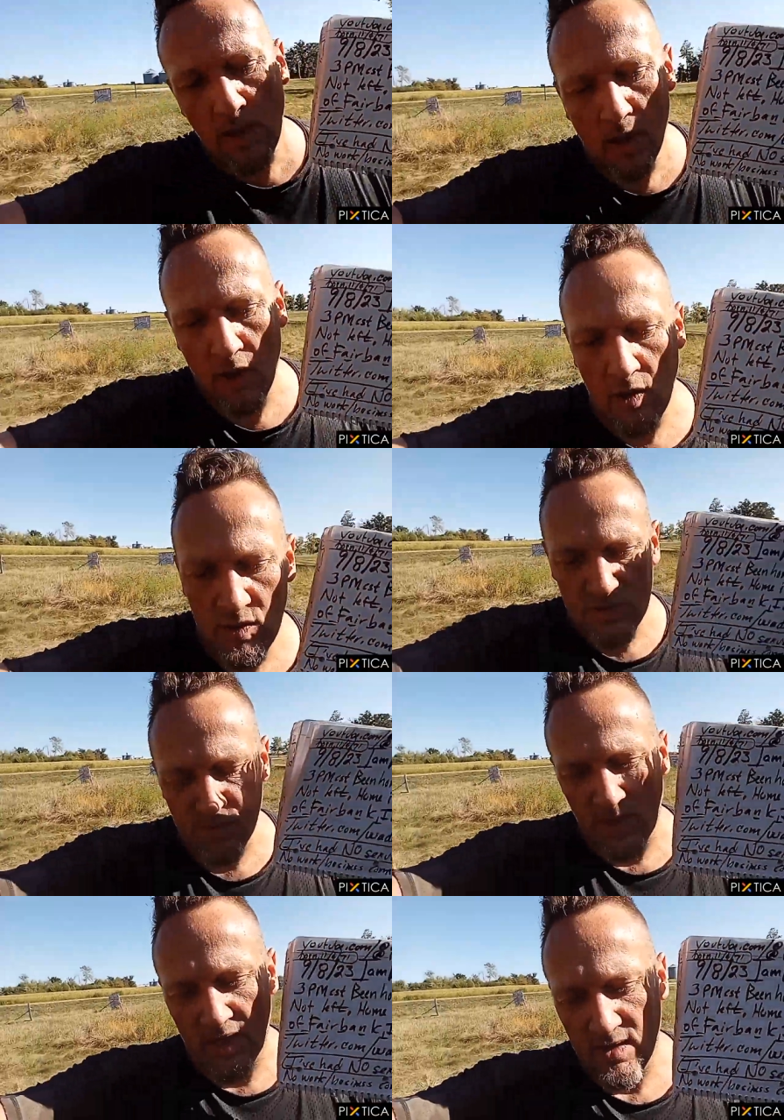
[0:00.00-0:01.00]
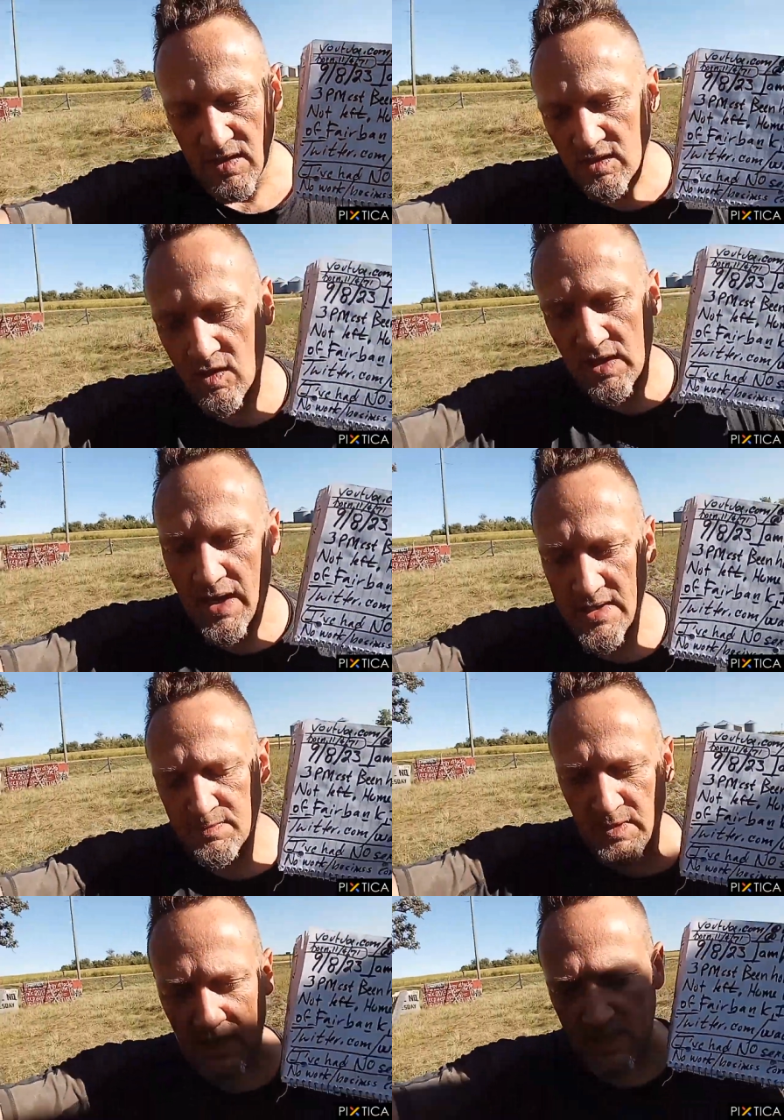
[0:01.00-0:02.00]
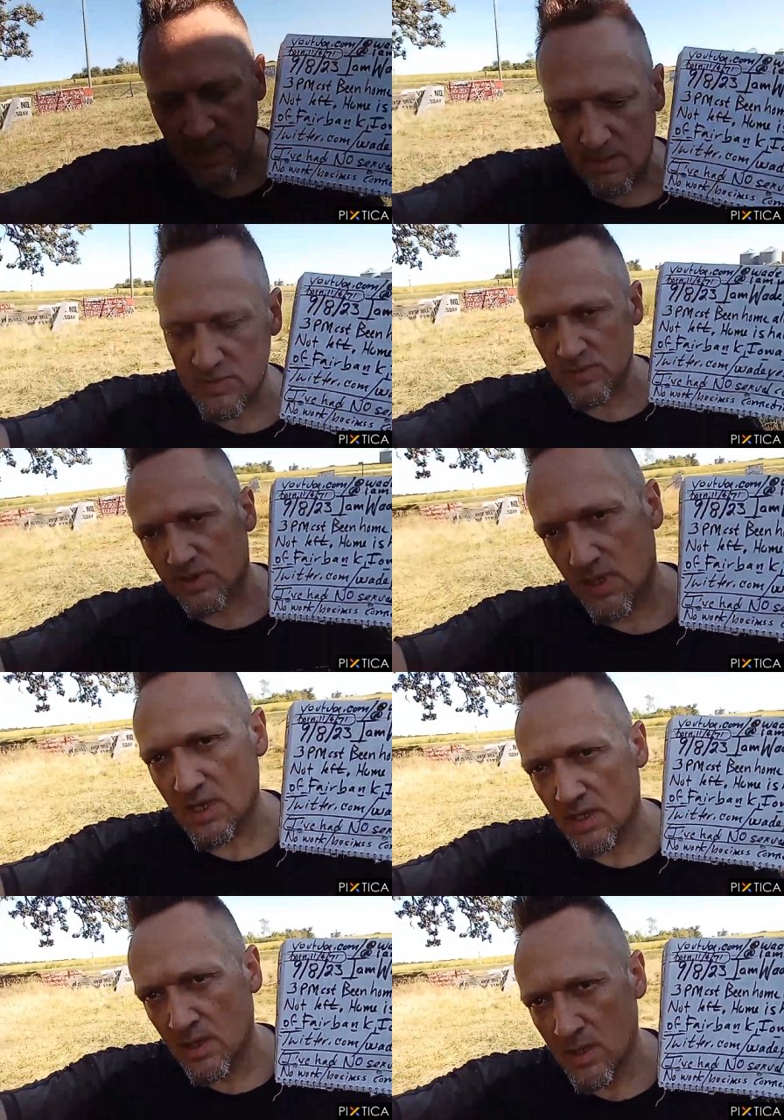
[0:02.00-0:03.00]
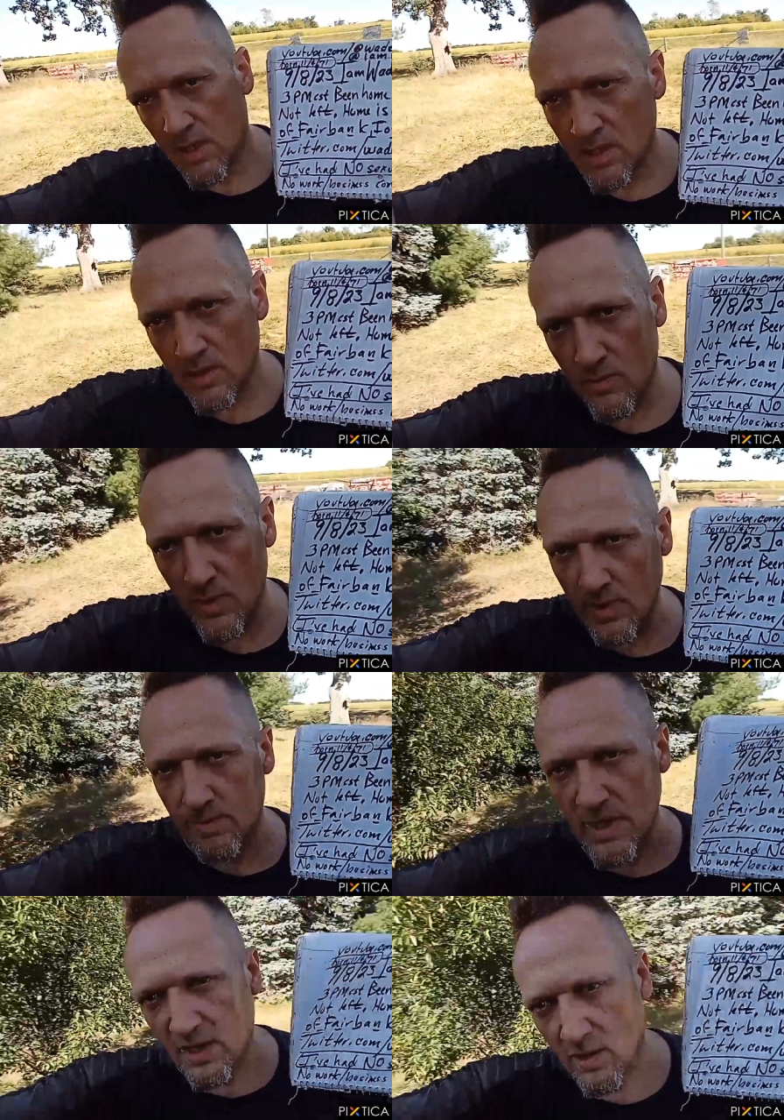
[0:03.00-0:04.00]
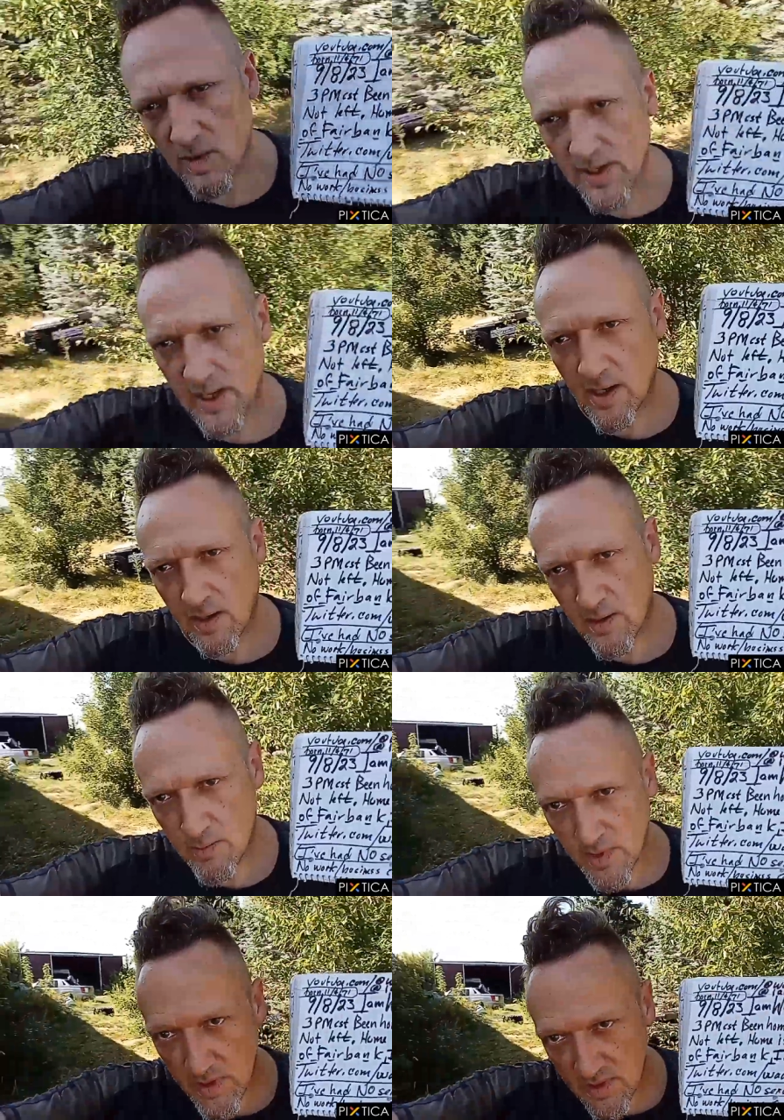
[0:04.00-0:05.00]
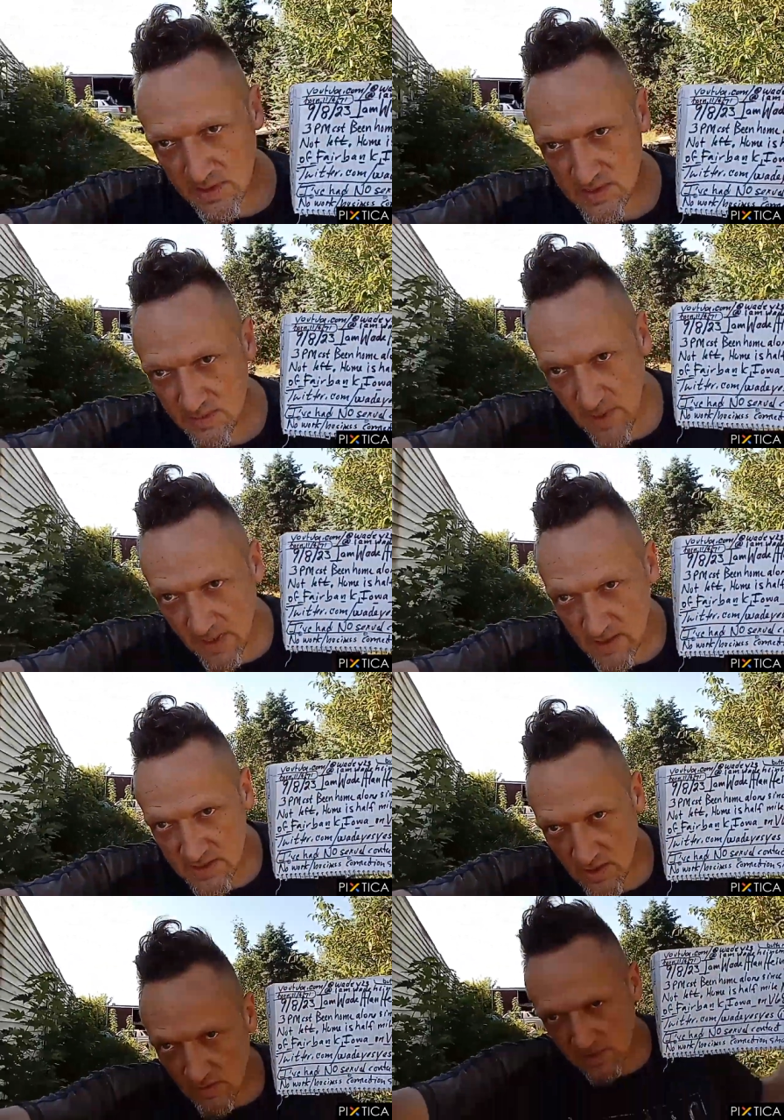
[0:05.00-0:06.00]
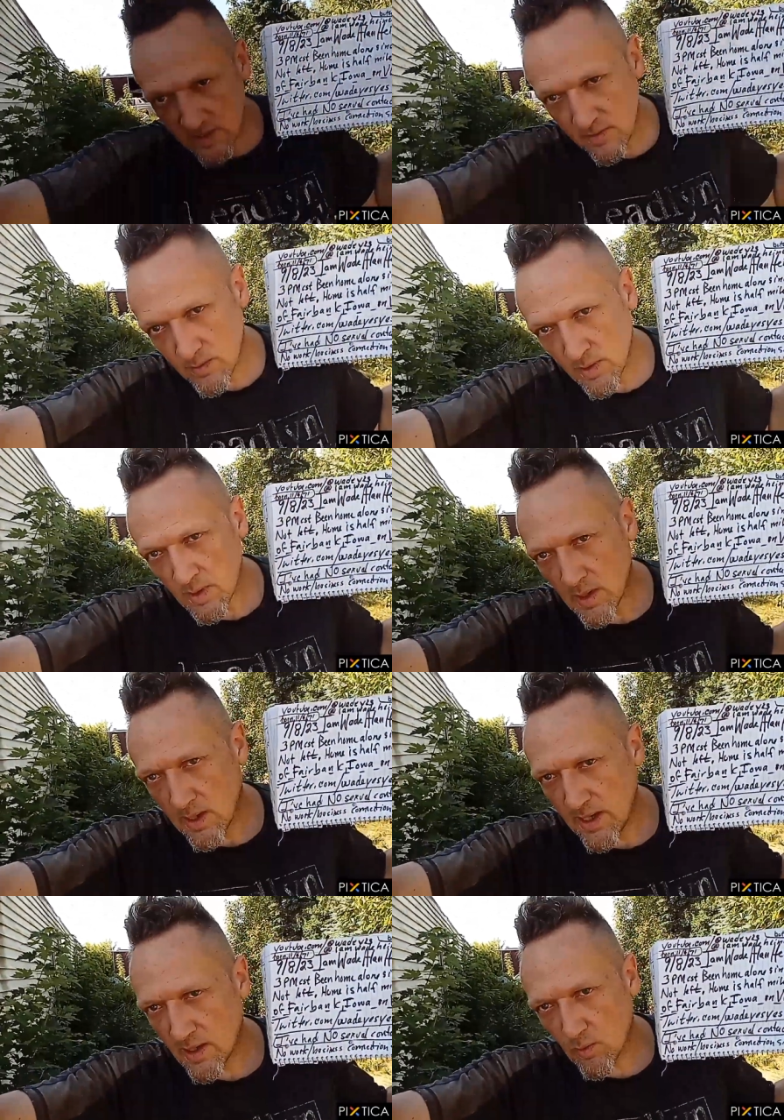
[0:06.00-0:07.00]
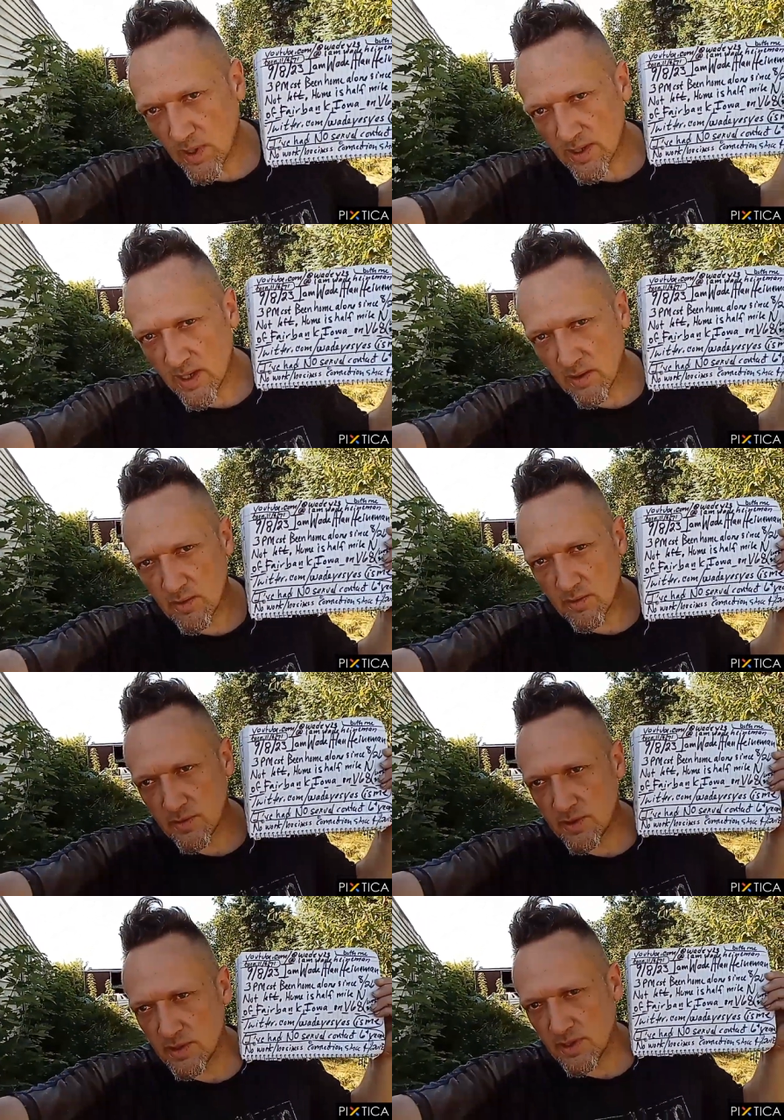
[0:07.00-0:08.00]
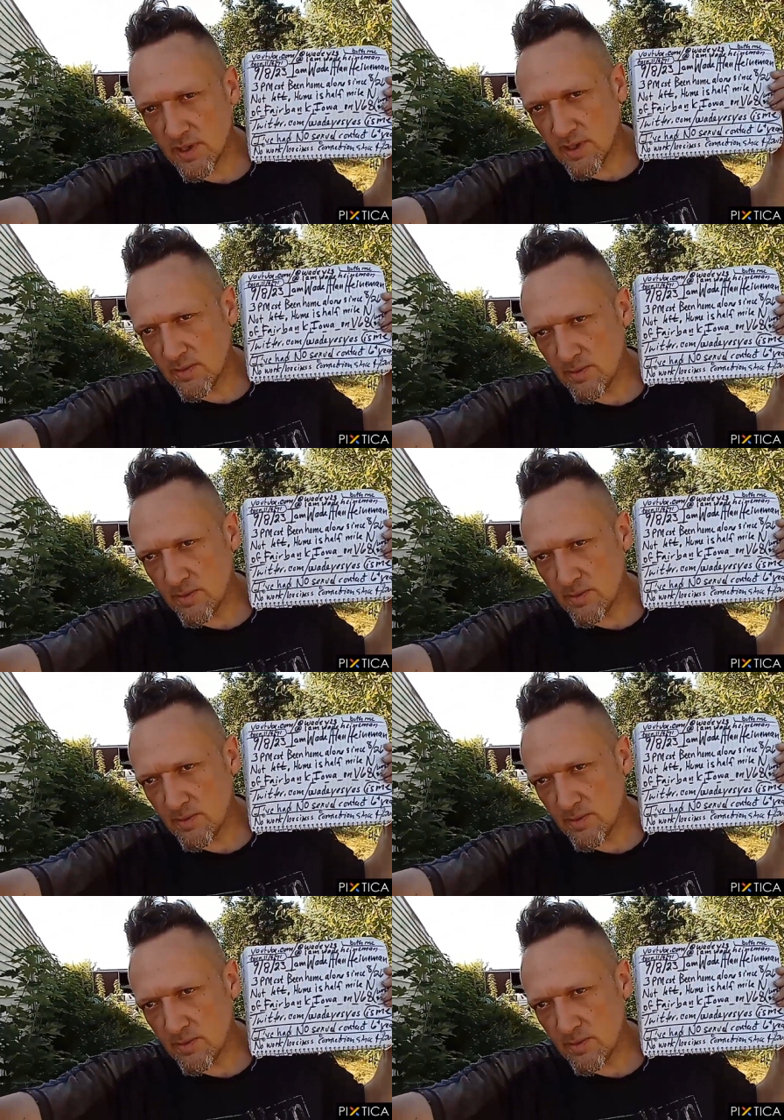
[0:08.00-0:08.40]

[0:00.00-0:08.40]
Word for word: I don't know who's playing, the little guy's playing games with uh, my curly hair, but you can see my hair's curly. I had it wet down earlier today.